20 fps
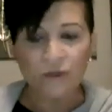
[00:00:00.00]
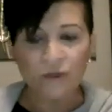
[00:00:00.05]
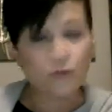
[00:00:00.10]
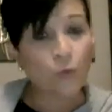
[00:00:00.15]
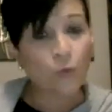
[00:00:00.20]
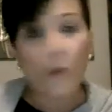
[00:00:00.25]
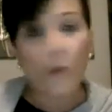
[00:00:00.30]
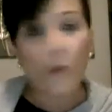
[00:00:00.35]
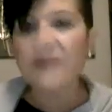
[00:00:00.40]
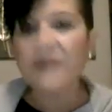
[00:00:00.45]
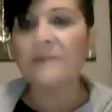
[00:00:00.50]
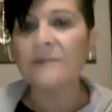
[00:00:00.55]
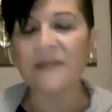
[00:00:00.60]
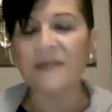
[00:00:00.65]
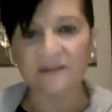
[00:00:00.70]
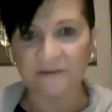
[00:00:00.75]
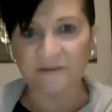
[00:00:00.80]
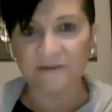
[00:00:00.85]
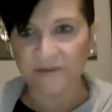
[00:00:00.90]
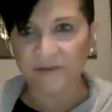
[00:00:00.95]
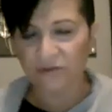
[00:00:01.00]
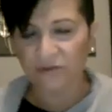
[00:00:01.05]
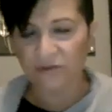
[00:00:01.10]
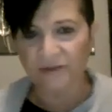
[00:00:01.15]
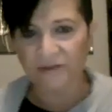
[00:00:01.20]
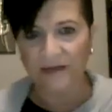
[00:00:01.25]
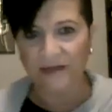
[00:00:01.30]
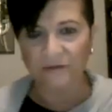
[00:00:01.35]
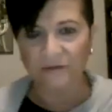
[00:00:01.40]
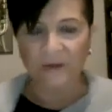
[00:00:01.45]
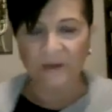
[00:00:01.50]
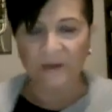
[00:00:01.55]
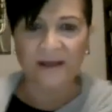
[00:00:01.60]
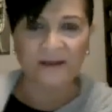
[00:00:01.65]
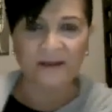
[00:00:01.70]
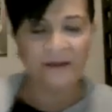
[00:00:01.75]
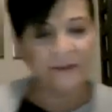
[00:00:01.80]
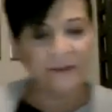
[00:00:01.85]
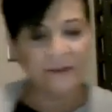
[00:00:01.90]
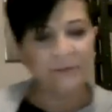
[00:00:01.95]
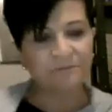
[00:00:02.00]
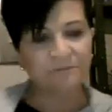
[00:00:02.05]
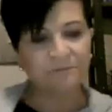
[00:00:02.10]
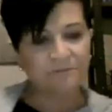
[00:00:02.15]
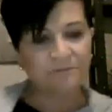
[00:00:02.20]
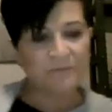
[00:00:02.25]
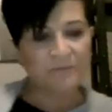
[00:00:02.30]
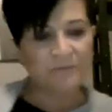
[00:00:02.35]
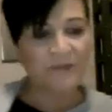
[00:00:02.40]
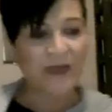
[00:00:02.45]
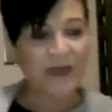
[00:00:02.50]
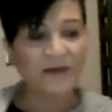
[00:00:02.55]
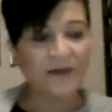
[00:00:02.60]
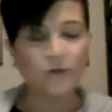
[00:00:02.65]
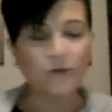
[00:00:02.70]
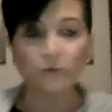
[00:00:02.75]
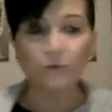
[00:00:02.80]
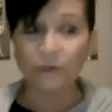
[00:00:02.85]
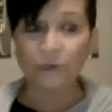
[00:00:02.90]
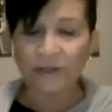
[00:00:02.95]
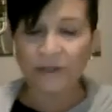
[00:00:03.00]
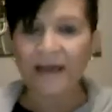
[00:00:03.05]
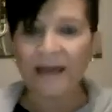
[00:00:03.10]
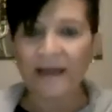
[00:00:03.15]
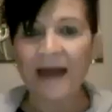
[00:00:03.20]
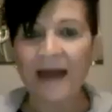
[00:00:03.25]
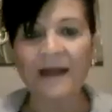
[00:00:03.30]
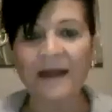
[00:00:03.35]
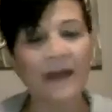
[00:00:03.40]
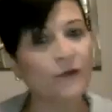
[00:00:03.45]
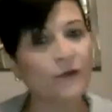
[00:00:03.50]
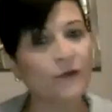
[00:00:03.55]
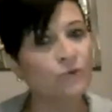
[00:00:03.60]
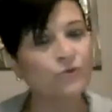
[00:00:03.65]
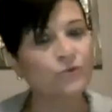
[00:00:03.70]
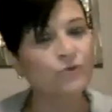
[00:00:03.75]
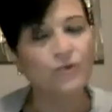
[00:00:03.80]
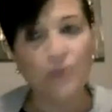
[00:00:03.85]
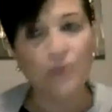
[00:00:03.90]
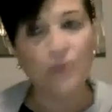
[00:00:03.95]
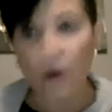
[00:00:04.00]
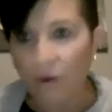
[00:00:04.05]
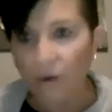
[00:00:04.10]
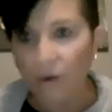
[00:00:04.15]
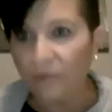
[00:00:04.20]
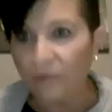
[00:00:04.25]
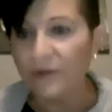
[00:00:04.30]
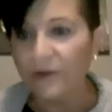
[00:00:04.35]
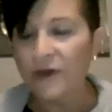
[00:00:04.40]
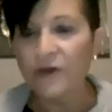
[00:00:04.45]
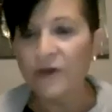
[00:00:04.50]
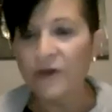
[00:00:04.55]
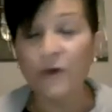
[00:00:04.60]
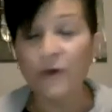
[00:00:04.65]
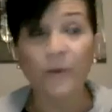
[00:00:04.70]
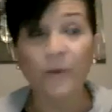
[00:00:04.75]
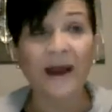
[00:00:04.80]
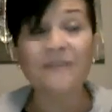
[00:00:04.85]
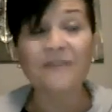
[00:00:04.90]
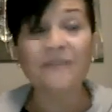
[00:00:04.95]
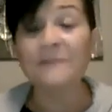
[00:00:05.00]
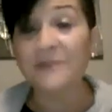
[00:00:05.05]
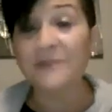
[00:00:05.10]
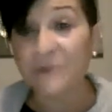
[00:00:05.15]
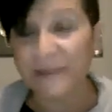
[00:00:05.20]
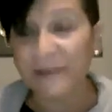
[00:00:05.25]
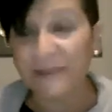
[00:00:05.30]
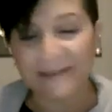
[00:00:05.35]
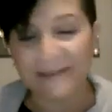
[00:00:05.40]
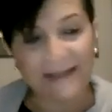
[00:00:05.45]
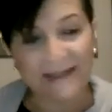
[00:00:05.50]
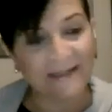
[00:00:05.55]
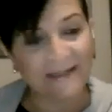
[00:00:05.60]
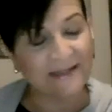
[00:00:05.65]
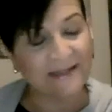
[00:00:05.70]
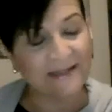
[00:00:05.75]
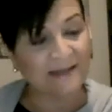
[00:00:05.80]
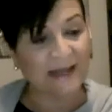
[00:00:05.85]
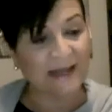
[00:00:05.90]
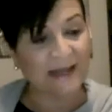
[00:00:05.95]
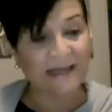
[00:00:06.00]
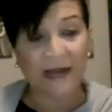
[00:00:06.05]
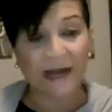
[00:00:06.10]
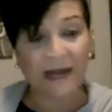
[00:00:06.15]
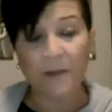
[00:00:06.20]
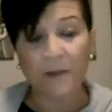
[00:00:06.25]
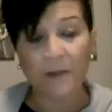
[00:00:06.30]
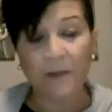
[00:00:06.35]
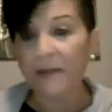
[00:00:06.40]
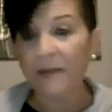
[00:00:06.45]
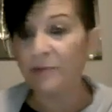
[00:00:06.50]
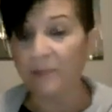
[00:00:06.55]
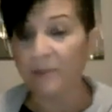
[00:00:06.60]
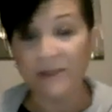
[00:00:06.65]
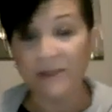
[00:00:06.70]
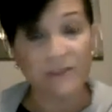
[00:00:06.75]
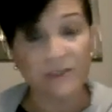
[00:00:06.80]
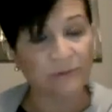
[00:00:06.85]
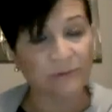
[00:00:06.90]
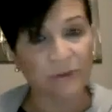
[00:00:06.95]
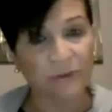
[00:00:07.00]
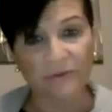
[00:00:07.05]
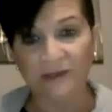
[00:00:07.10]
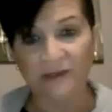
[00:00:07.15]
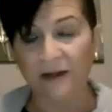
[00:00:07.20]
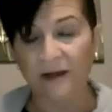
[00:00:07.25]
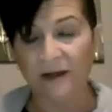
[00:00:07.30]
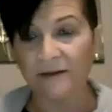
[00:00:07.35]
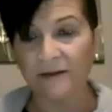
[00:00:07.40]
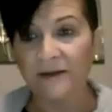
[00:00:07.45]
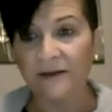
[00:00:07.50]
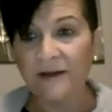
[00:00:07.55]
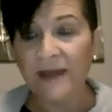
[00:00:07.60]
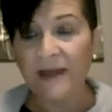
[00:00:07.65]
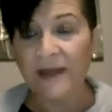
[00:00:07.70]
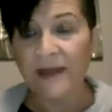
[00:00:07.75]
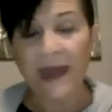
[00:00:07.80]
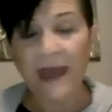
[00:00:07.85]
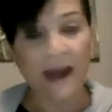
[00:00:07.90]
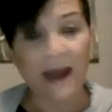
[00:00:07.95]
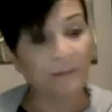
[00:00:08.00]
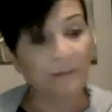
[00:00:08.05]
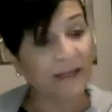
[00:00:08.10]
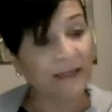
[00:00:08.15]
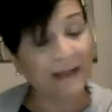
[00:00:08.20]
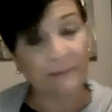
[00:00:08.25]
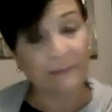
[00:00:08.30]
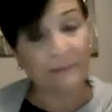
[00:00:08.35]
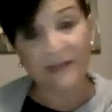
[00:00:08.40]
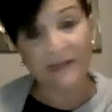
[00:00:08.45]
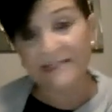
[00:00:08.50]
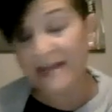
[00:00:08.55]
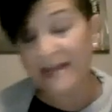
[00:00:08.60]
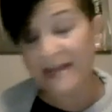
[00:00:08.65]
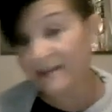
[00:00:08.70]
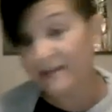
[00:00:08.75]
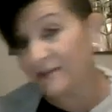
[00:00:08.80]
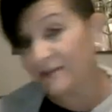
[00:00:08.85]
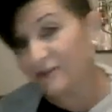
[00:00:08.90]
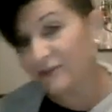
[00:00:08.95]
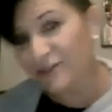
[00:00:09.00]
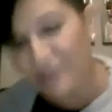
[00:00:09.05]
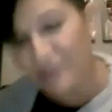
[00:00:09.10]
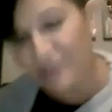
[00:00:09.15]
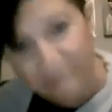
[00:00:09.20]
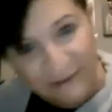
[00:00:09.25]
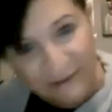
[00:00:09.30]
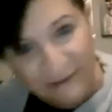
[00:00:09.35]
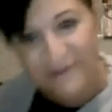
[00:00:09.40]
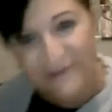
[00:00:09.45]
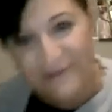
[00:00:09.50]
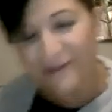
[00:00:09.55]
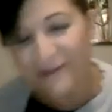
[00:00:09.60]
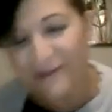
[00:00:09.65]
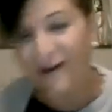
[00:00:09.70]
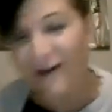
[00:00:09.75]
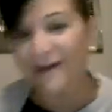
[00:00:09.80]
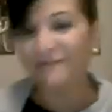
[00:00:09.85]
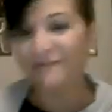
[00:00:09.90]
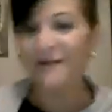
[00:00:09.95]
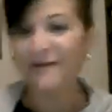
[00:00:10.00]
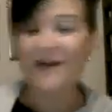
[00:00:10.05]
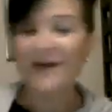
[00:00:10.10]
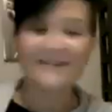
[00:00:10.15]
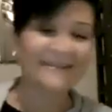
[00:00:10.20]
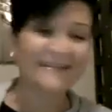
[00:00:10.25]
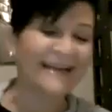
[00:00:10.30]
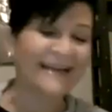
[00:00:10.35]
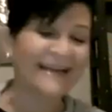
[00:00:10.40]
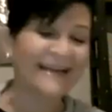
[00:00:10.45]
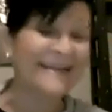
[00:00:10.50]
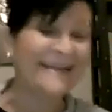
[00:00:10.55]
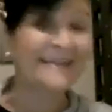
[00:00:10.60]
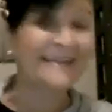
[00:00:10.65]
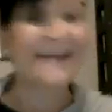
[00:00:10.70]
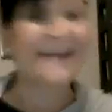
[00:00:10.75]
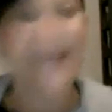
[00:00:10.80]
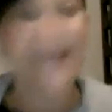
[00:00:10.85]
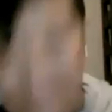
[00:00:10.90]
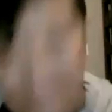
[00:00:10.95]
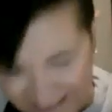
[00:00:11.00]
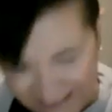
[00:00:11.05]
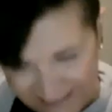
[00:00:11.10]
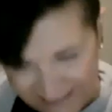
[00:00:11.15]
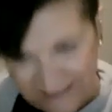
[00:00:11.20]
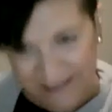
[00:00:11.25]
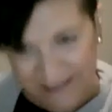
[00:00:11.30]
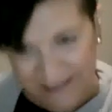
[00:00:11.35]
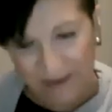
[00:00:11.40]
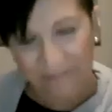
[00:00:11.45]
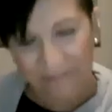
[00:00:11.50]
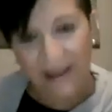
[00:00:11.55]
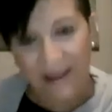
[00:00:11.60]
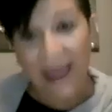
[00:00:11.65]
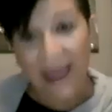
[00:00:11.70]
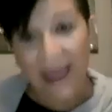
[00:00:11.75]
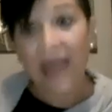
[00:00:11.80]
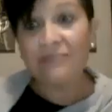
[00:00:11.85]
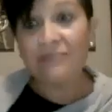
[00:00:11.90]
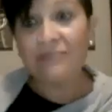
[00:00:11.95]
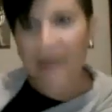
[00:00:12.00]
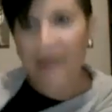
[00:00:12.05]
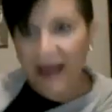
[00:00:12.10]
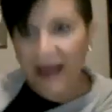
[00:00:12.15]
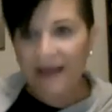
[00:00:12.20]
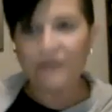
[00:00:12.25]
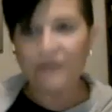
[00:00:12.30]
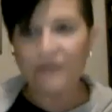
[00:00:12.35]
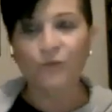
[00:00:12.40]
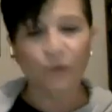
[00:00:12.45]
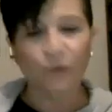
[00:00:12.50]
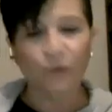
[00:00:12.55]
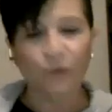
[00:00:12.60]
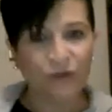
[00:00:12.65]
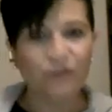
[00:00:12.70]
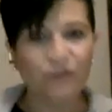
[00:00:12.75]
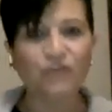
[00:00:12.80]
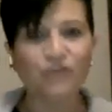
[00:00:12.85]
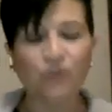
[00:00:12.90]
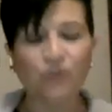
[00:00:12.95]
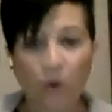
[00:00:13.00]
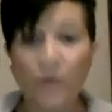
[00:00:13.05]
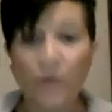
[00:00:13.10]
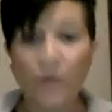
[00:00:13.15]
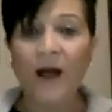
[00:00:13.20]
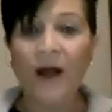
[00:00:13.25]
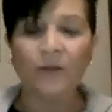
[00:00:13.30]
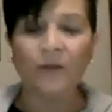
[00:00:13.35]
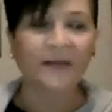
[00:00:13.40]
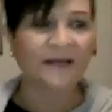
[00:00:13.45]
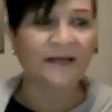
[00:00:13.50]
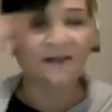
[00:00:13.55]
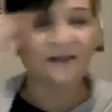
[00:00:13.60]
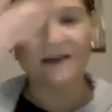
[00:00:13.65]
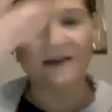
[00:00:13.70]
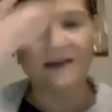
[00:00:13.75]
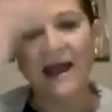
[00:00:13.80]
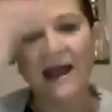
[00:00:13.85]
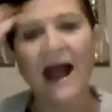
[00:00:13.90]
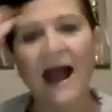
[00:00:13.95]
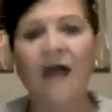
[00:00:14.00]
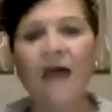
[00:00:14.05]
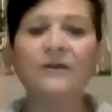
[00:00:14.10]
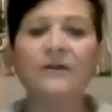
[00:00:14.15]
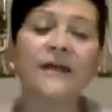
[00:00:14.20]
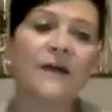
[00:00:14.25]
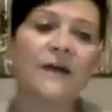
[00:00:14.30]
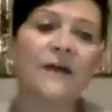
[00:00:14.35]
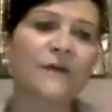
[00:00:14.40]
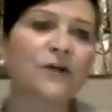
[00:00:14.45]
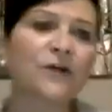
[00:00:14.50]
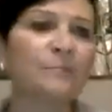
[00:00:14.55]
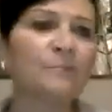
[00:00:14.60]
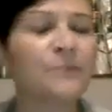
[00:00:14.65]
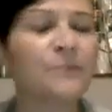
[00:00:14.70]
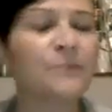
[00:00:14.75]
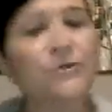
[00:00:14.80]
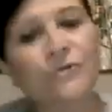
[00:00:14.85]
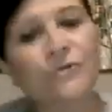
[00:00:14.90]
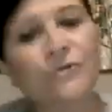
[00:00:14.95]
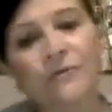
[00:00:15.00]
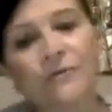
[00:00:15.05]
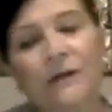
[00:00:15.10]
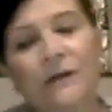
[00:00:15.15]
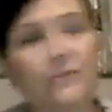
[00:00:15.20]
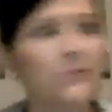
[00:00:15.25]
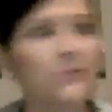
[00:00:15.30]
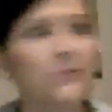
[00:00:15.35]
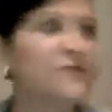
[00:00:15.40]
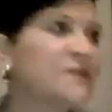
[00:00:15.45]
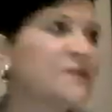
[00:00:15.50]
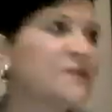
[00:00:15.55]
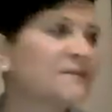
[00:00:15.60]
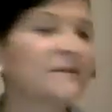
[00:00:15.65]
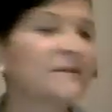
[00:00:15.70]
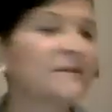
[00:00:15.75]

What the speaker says: 20 minutes of exercise, right? Then you look at it and you don't, what I've been doing lately is I get up and I put my gym clothes on. And I'm like, I'm not taking these gym clothes off till I get to the gym. And that has worked so well because I'll get on the computer, I'll do this and